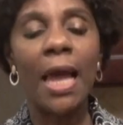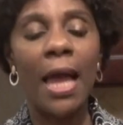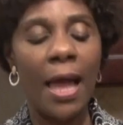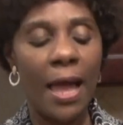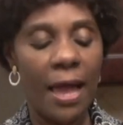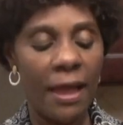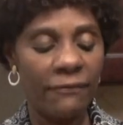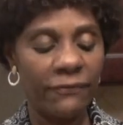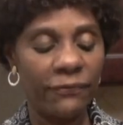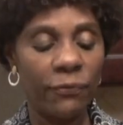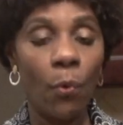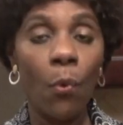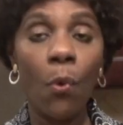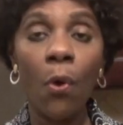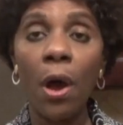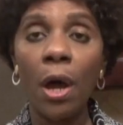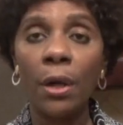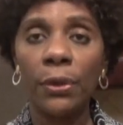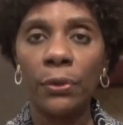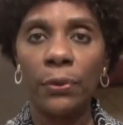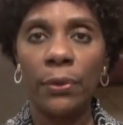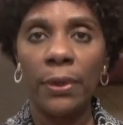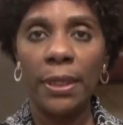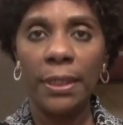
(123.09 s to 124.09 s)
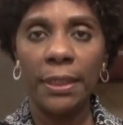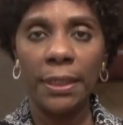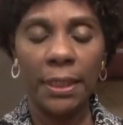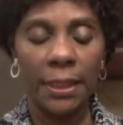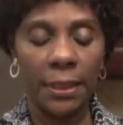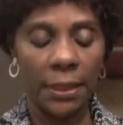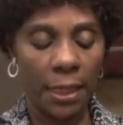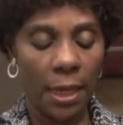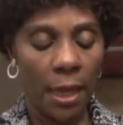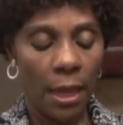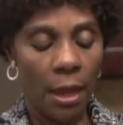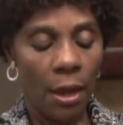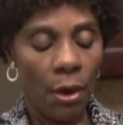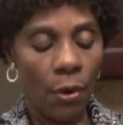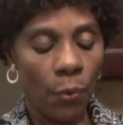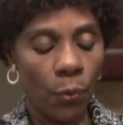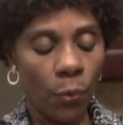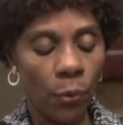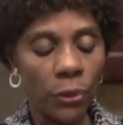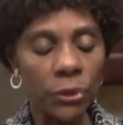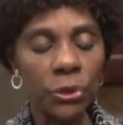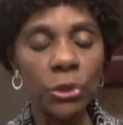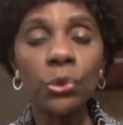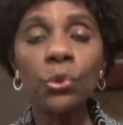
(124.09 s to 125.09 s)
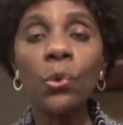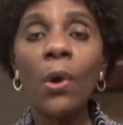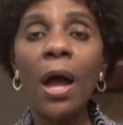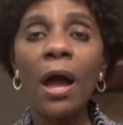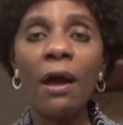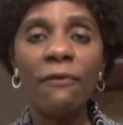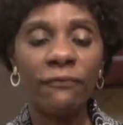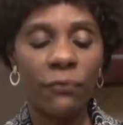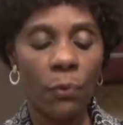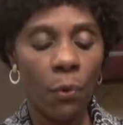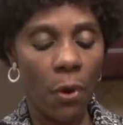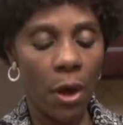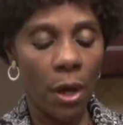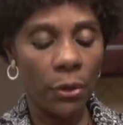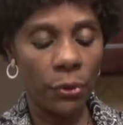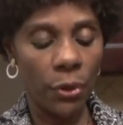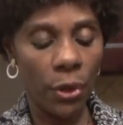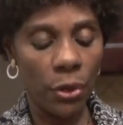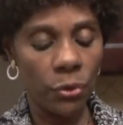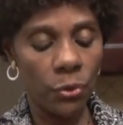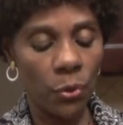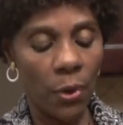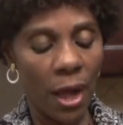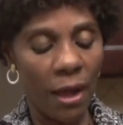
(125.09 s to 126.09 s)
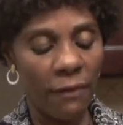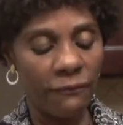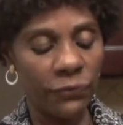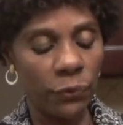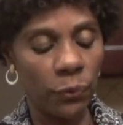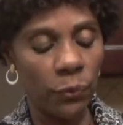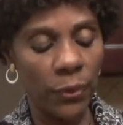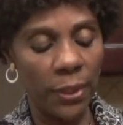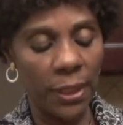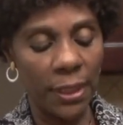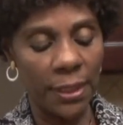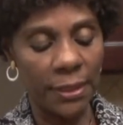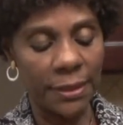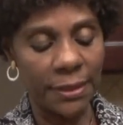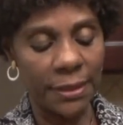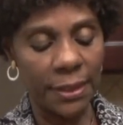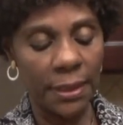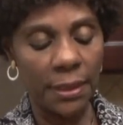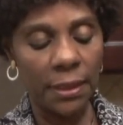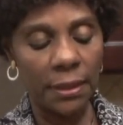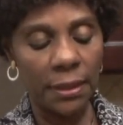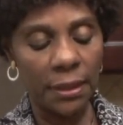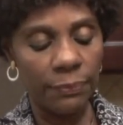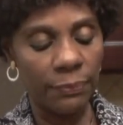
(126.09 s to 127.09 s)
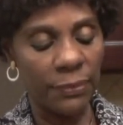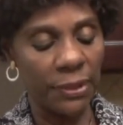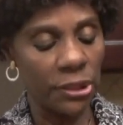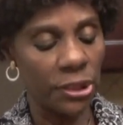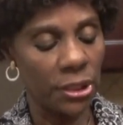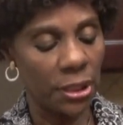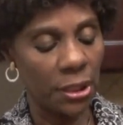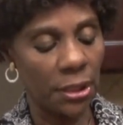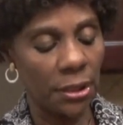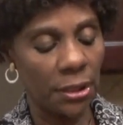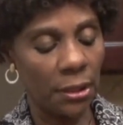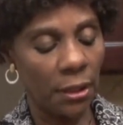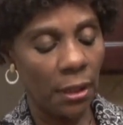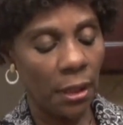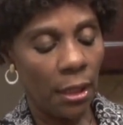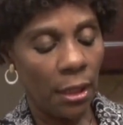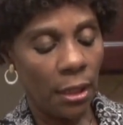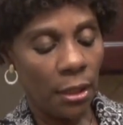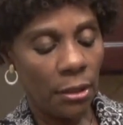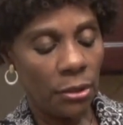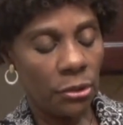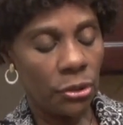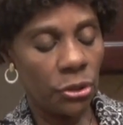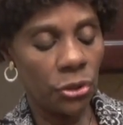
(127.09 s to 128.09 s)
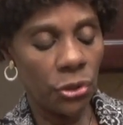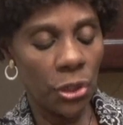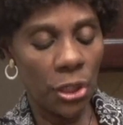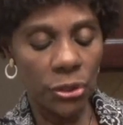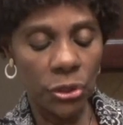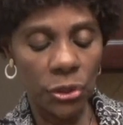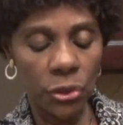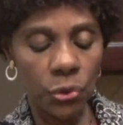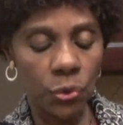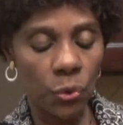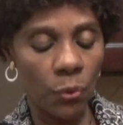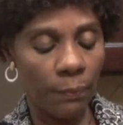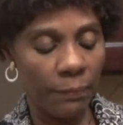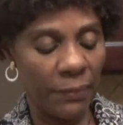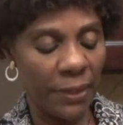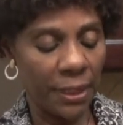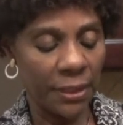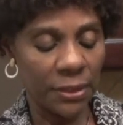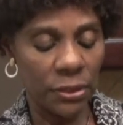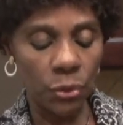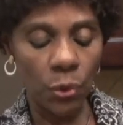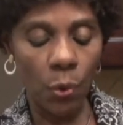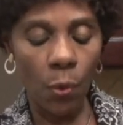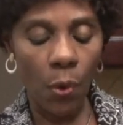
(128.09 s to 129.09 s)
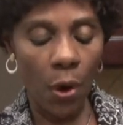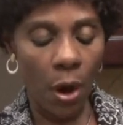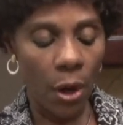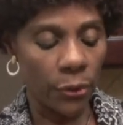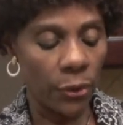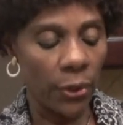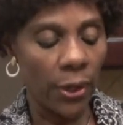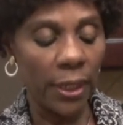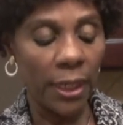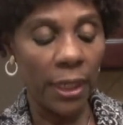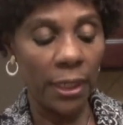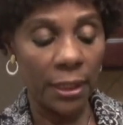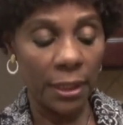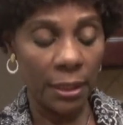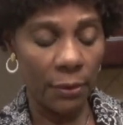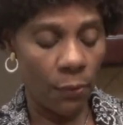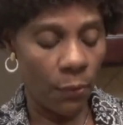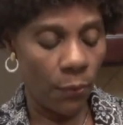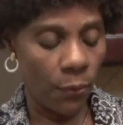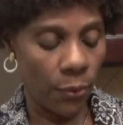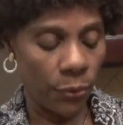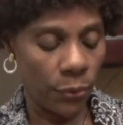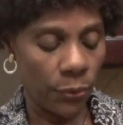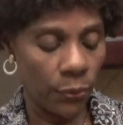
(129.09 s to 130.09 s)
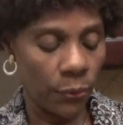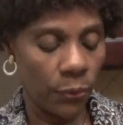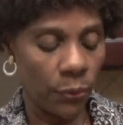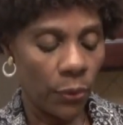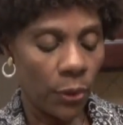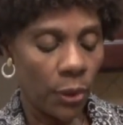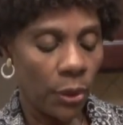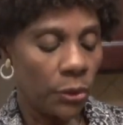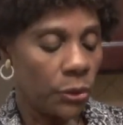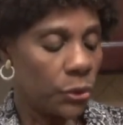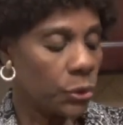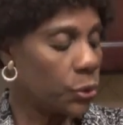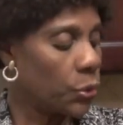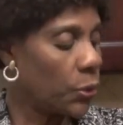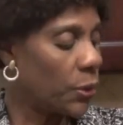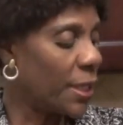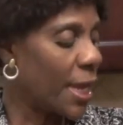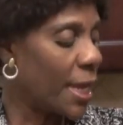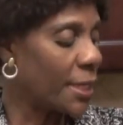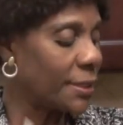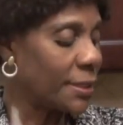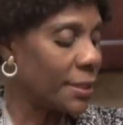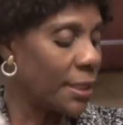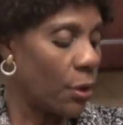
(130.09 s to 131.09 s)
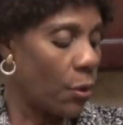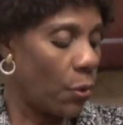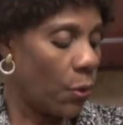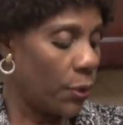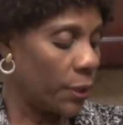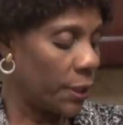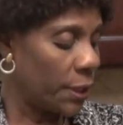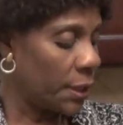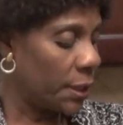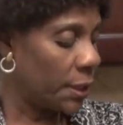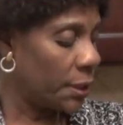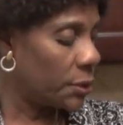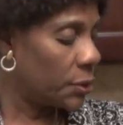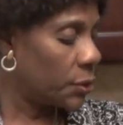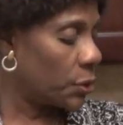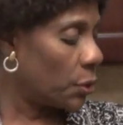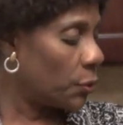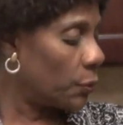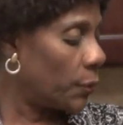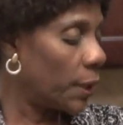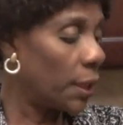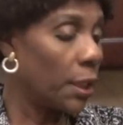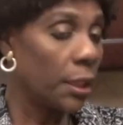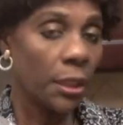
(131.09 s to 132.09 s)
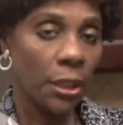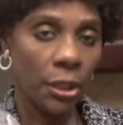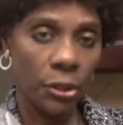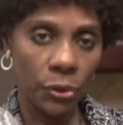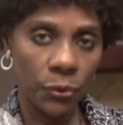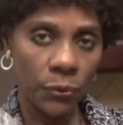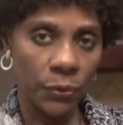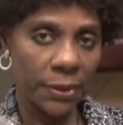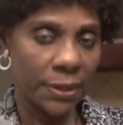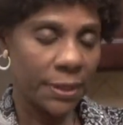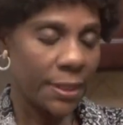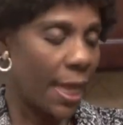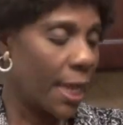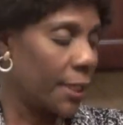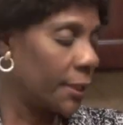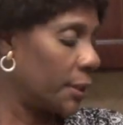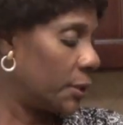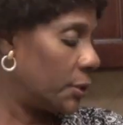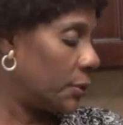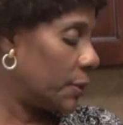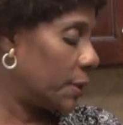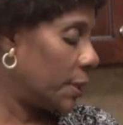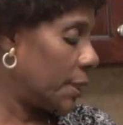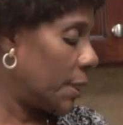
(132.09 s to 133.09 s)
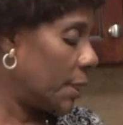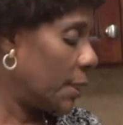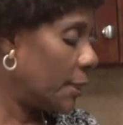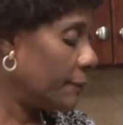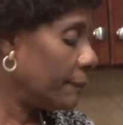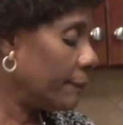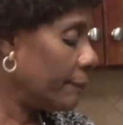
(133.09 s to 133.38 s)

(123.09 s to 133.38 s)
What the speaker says: have water in it. Once you have water, you have to use elimination just to mix water and the oil. So that's the only reason we're gonna use that today.